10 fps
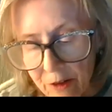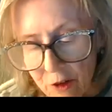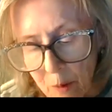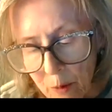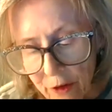in
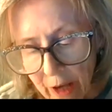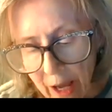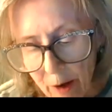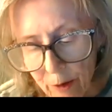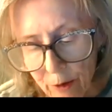someone's
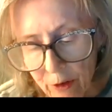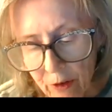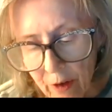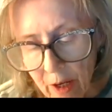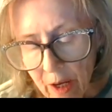
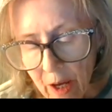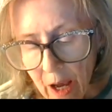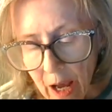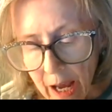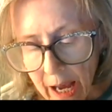house, a